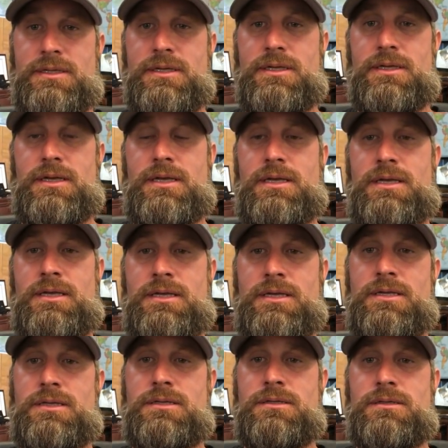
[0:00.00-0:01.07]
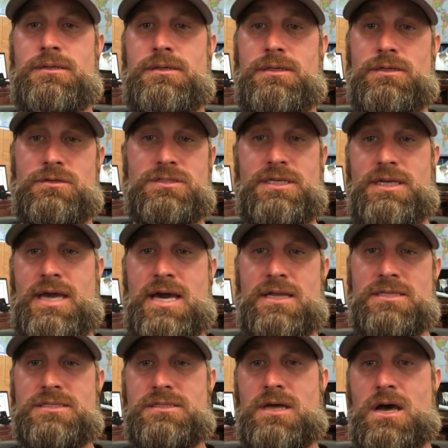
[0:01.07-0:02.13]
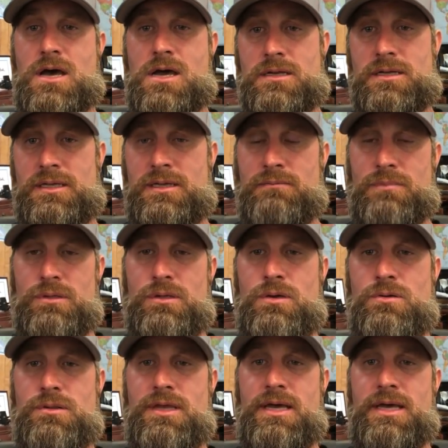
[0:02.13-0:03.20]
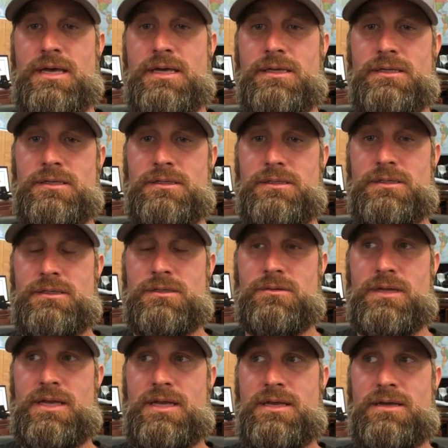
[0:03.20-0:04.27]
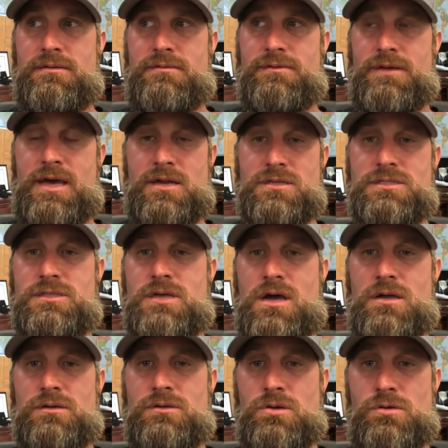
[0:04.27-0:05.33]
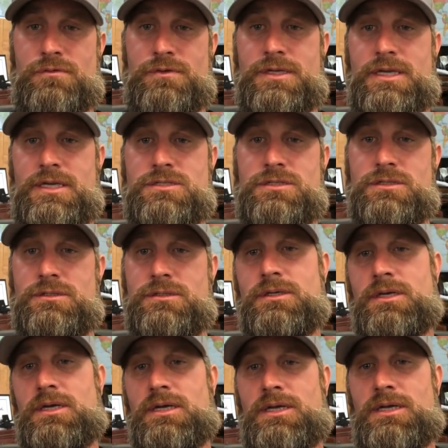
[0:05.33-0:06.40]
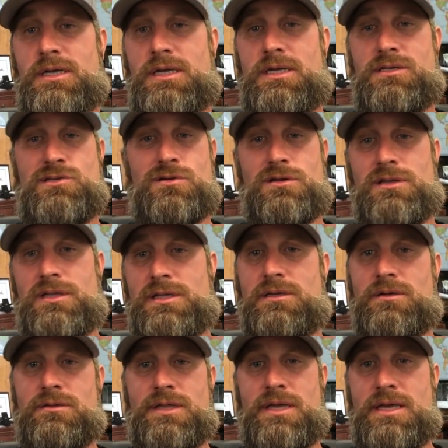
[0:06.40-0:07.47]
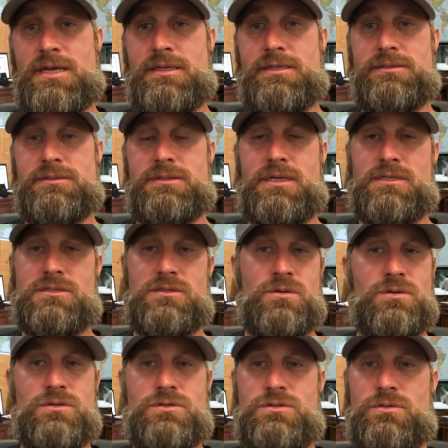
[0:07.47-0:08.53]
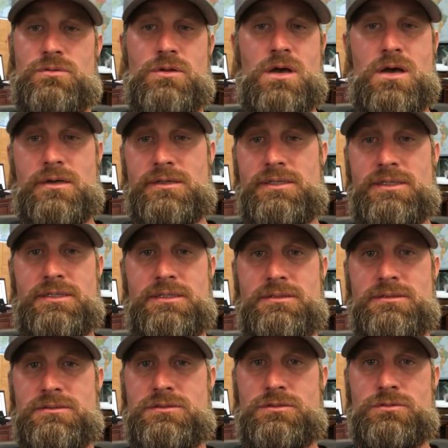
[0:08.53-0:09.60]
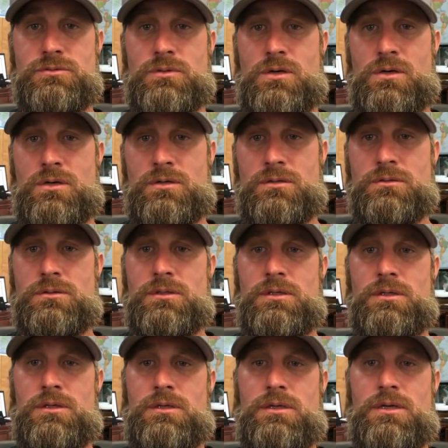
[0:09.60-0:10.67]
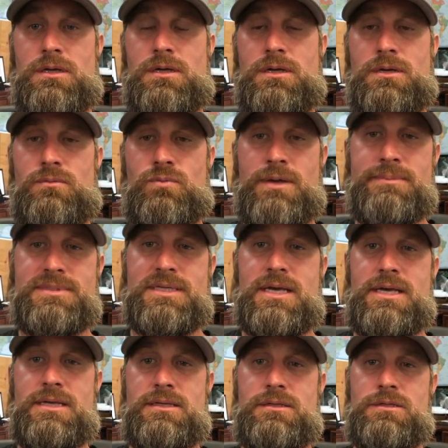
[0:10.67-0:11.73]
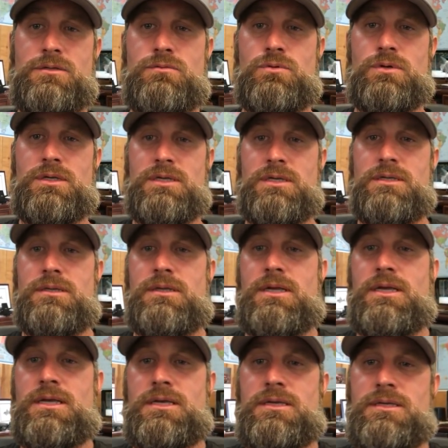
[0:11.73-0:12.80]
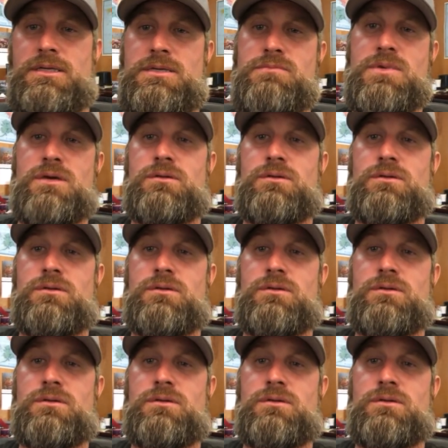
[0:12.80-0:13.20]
and it'll say out of stock, and below that, it'll have out of stock notification, and you click on that. As long as you're logged in to our website, you will get a emailed